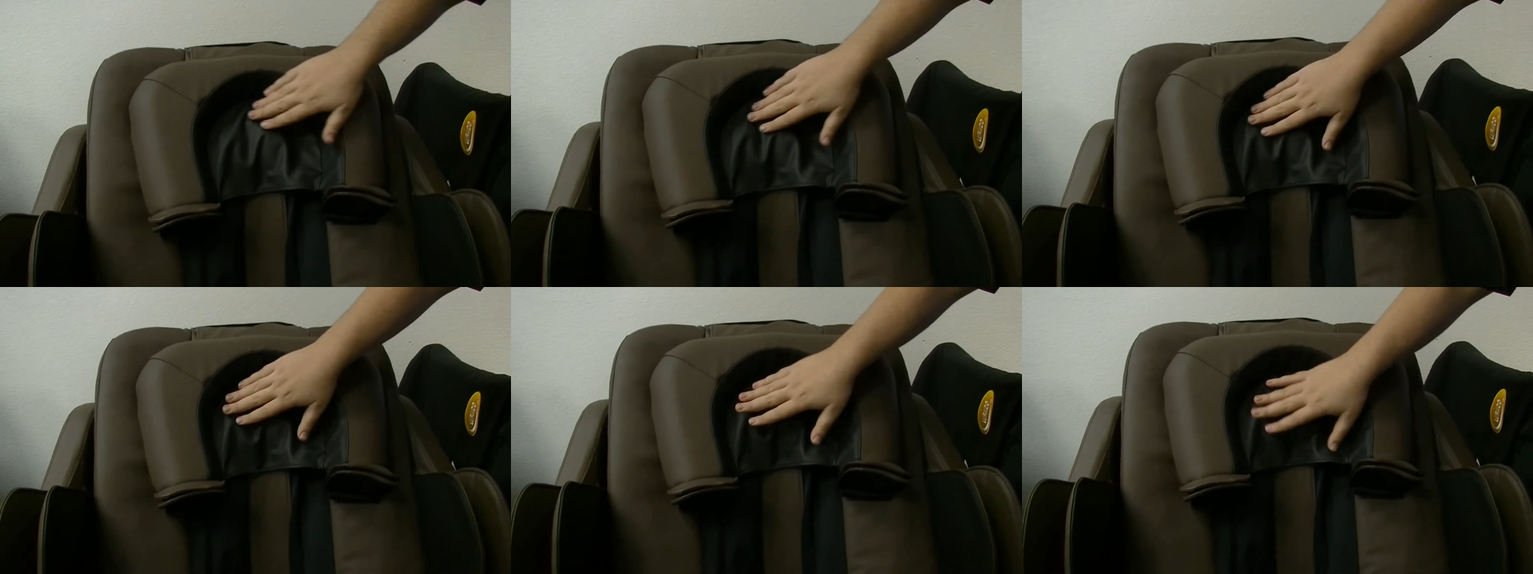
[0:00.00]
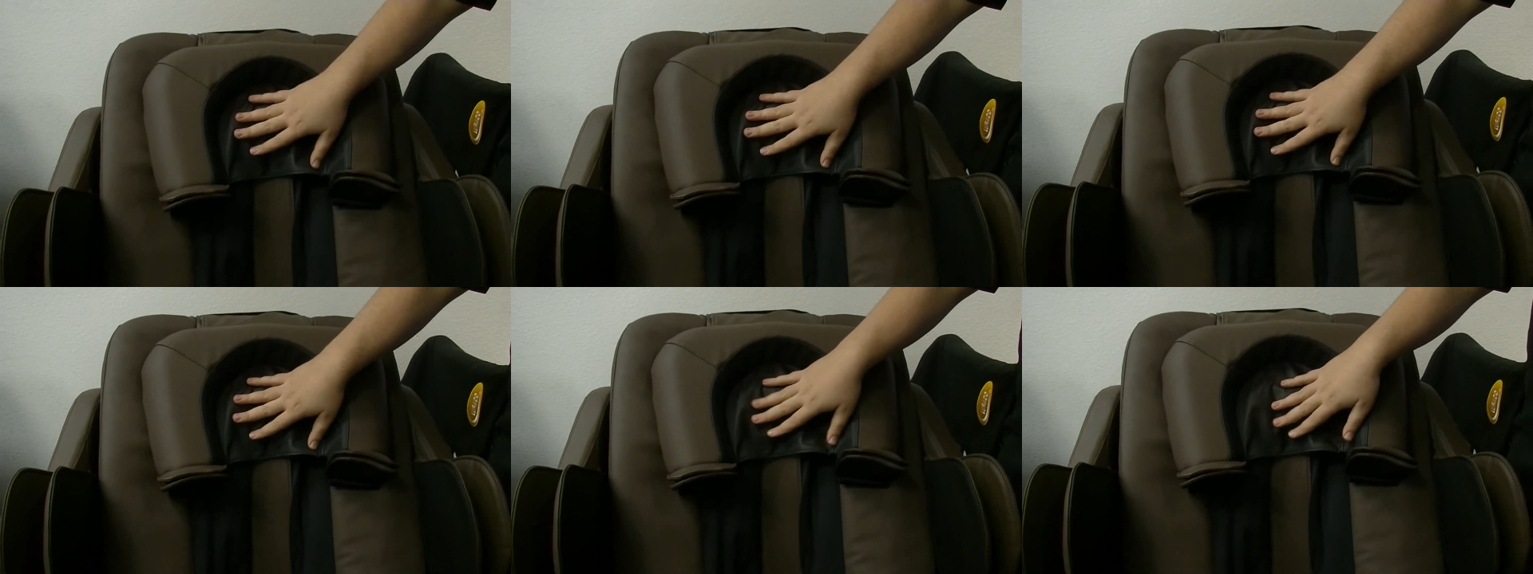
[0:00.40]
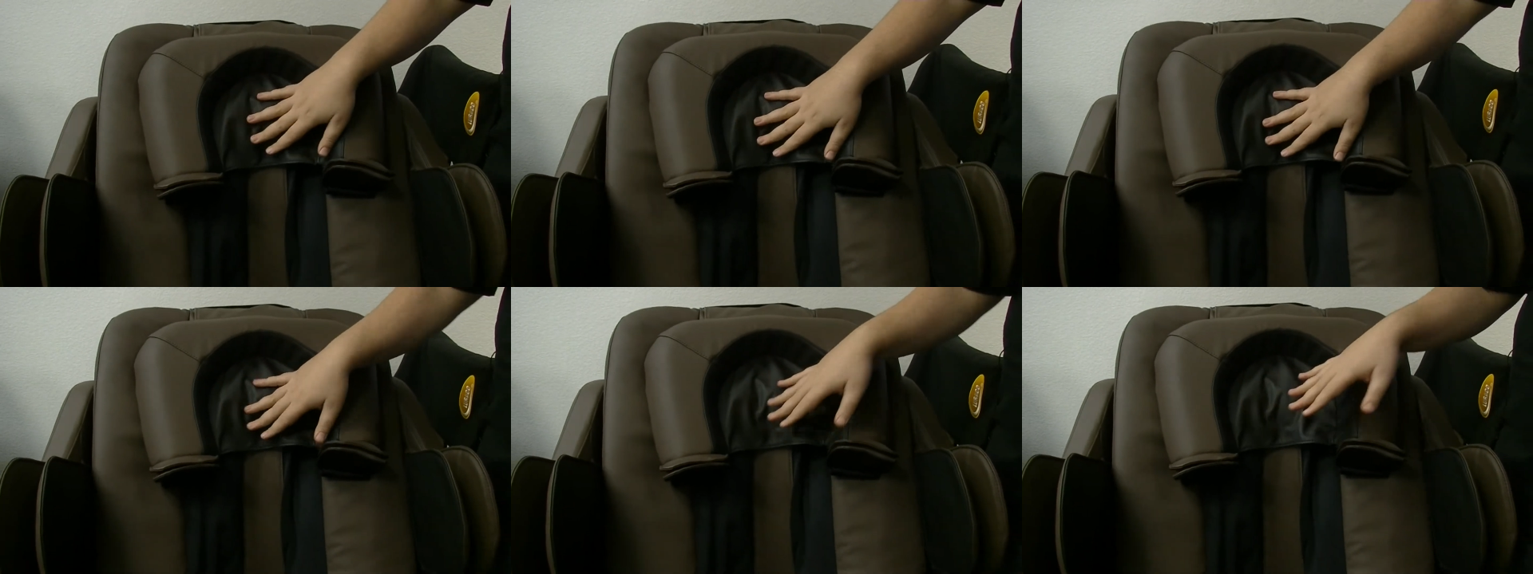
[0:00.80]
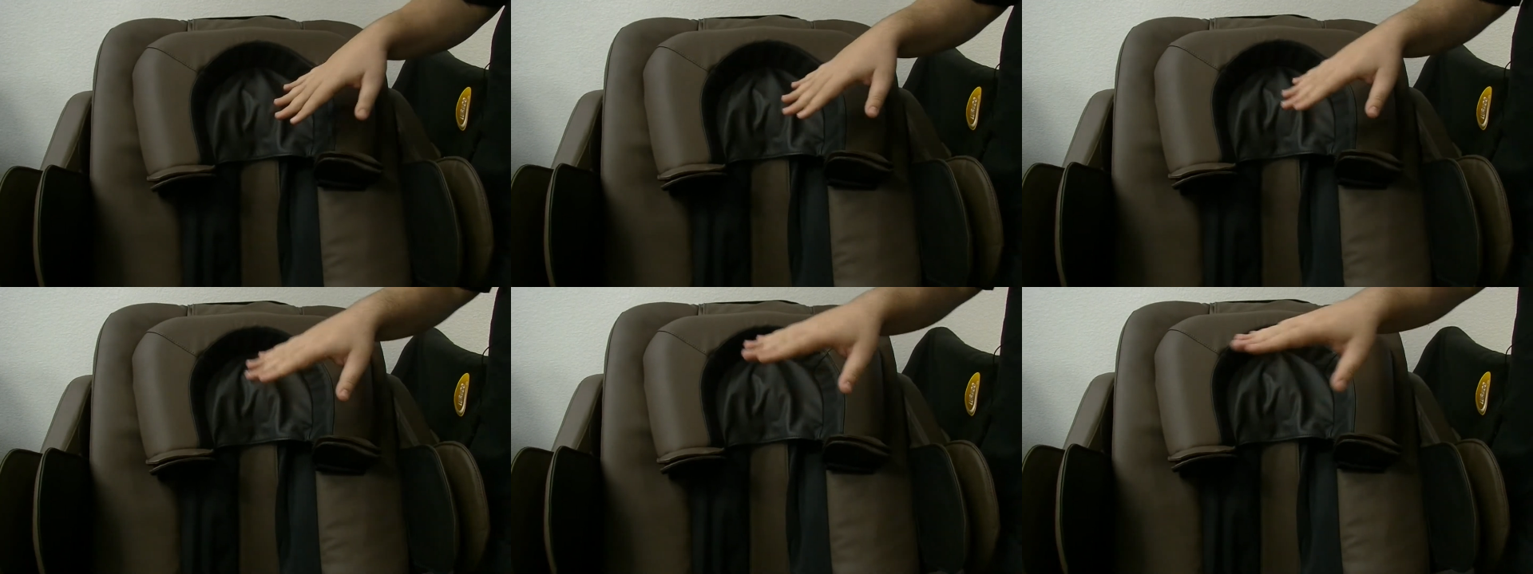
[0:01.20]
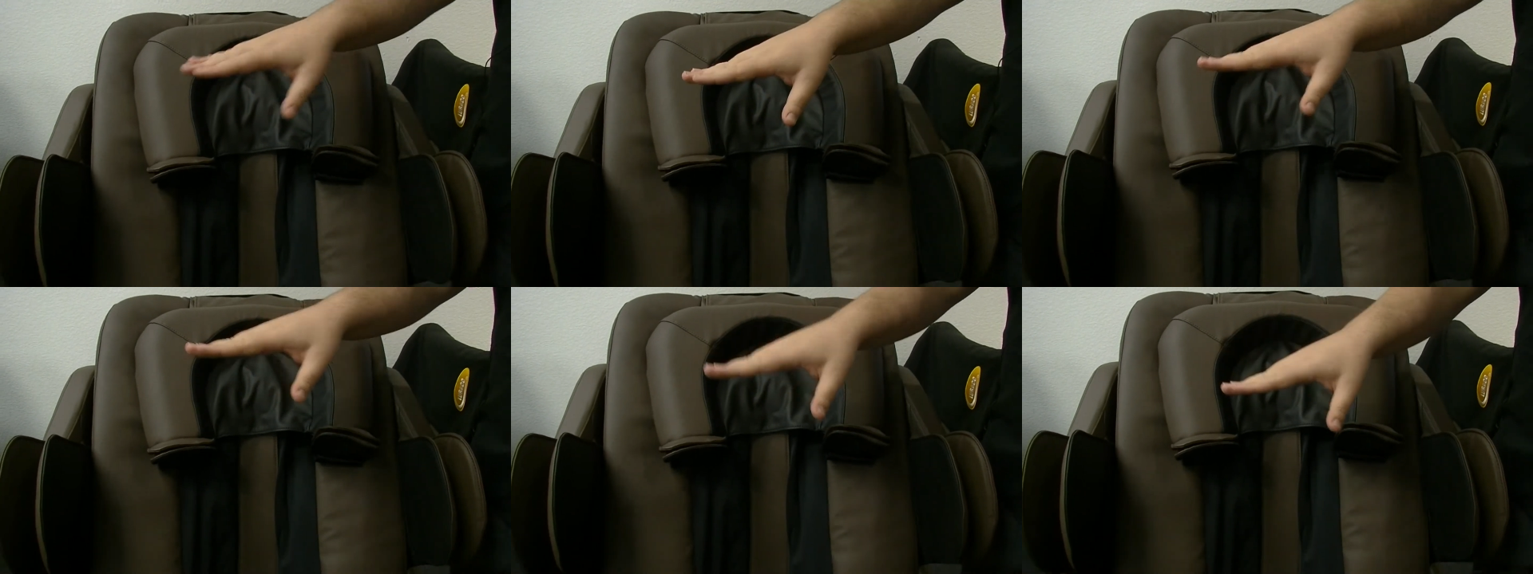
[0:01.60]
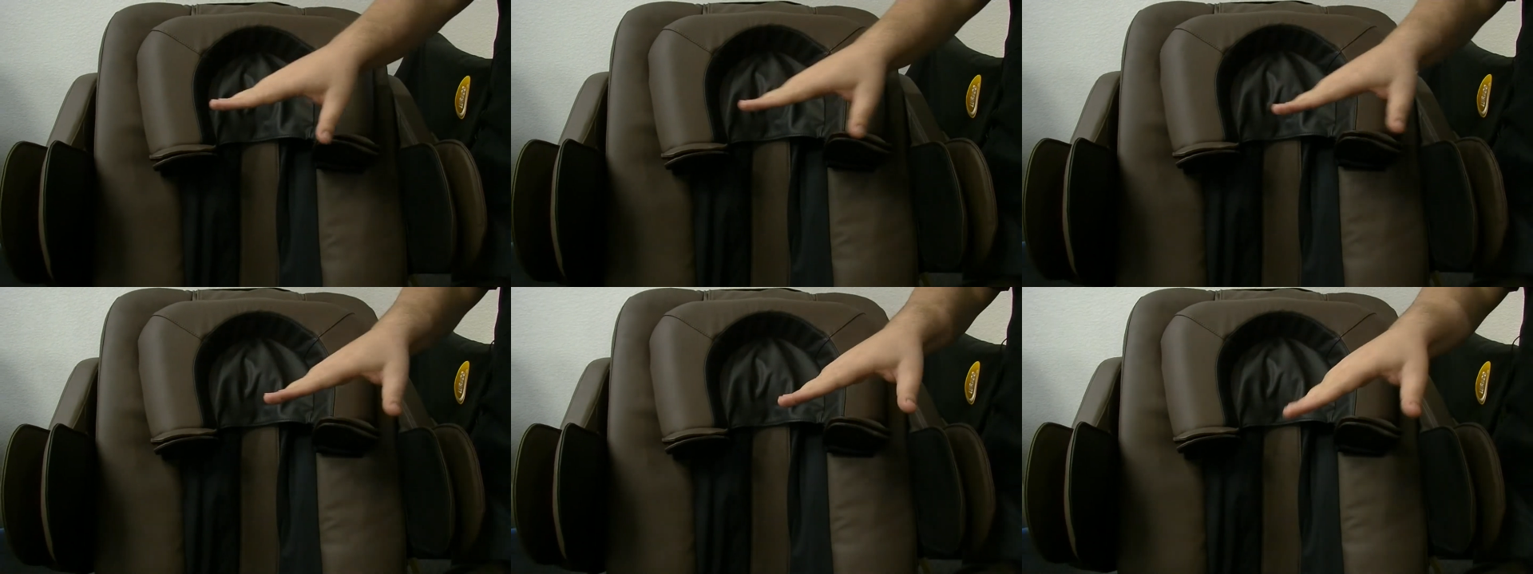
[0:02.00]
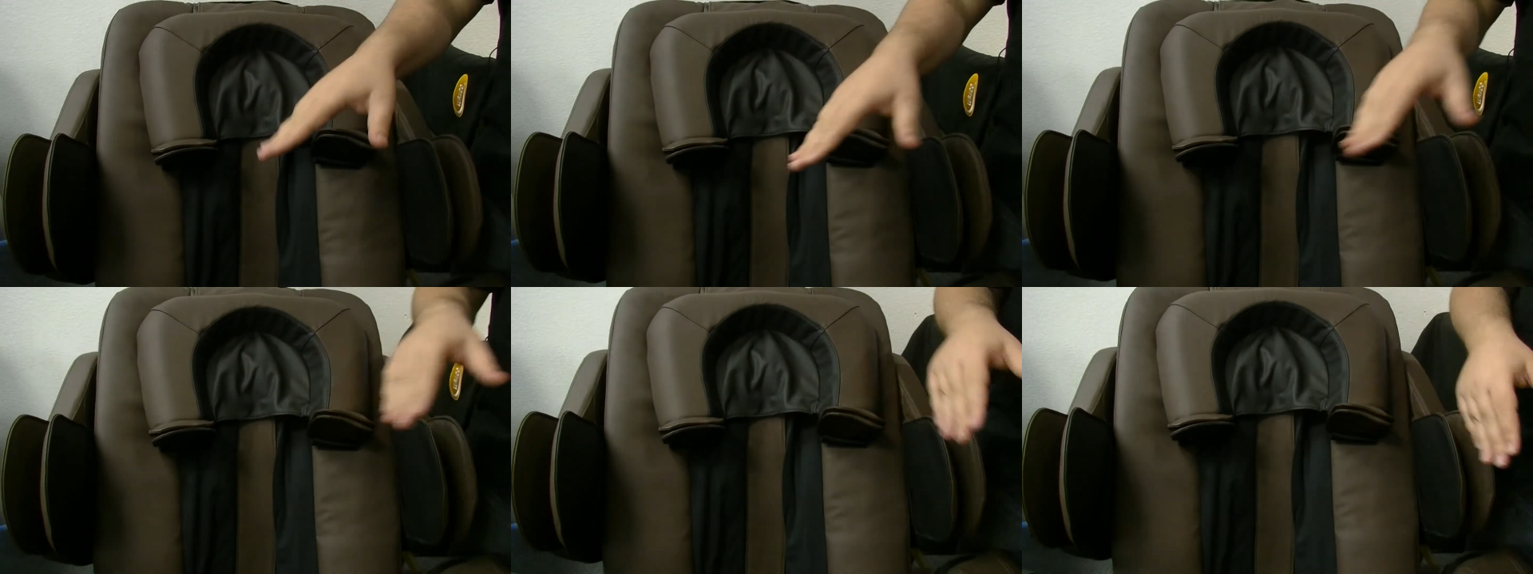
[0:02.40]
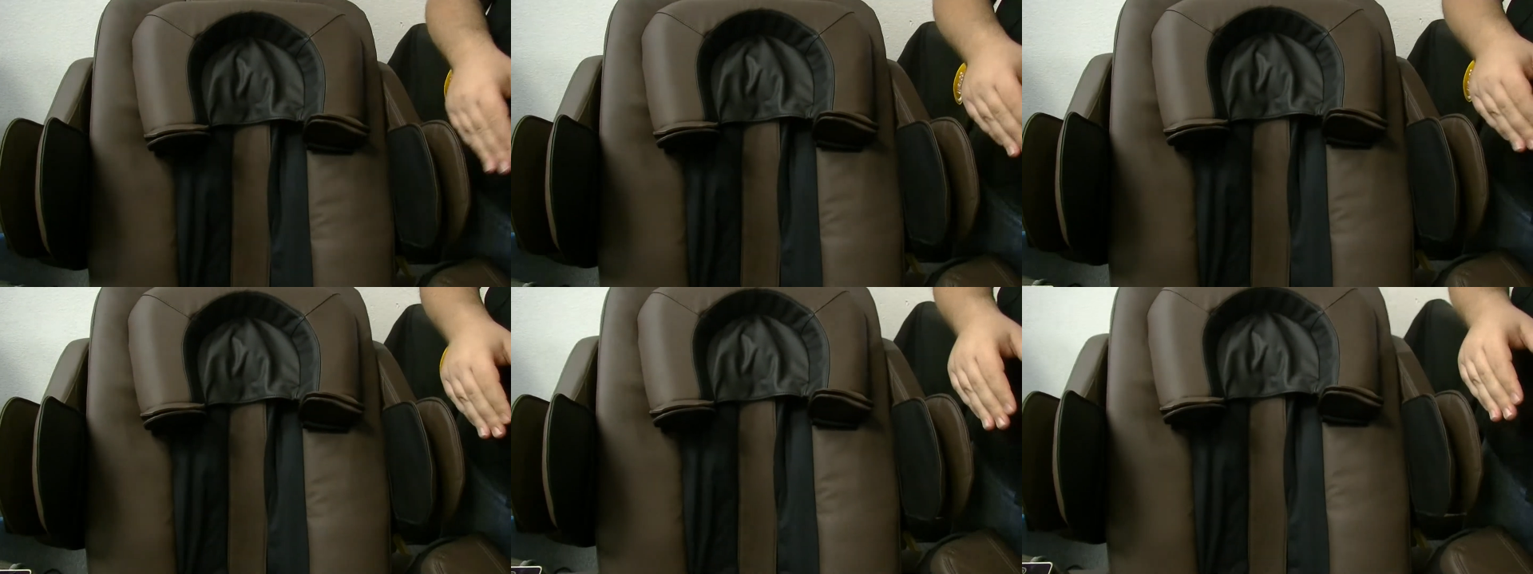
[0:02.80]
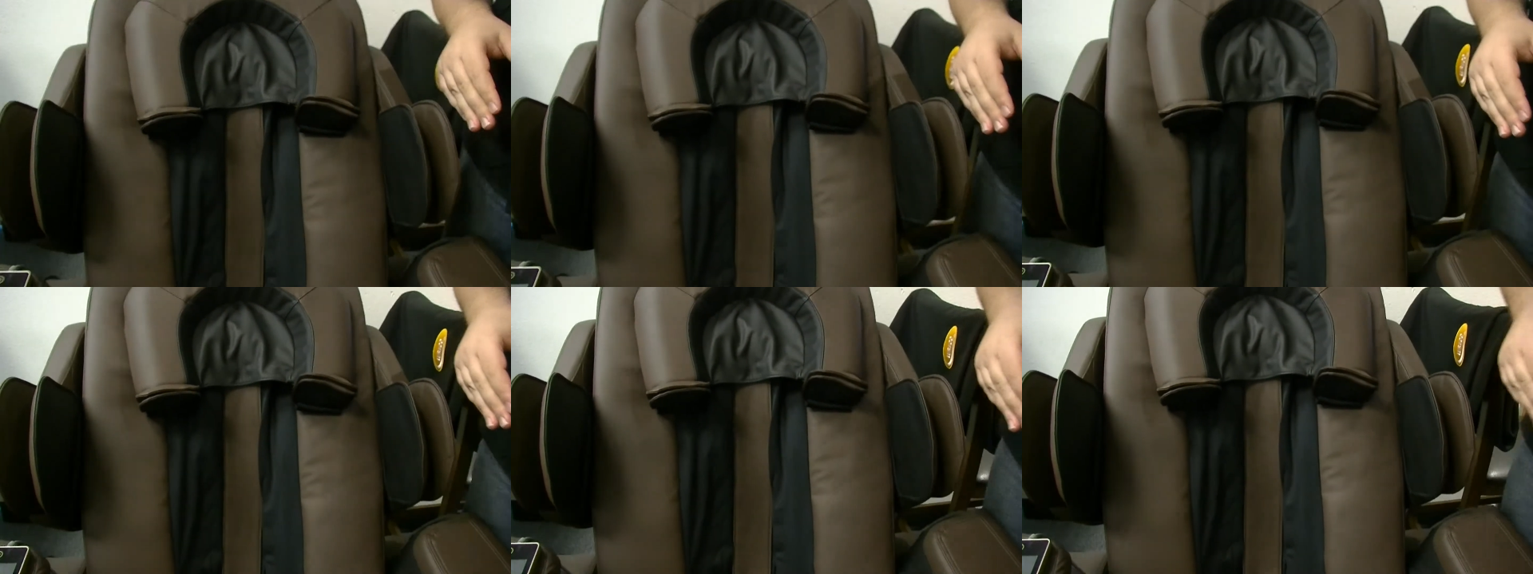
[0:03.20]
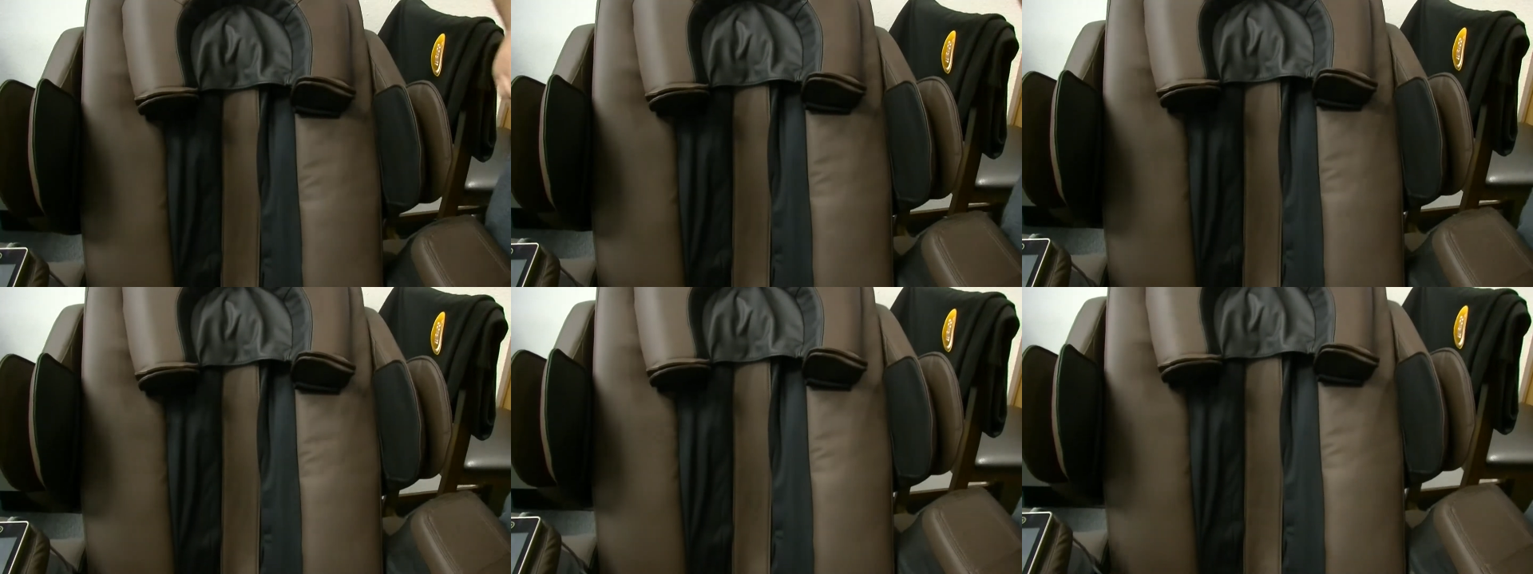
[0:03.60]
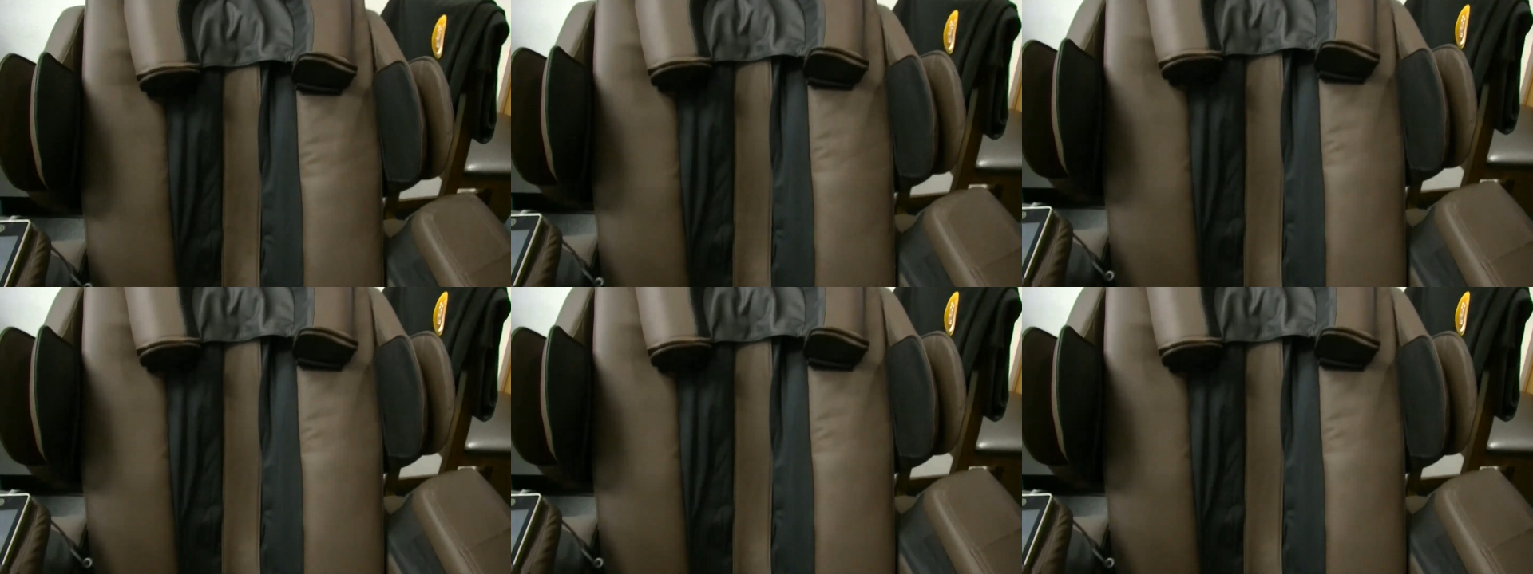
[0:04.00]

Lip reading: Nobody's mouth can be seen.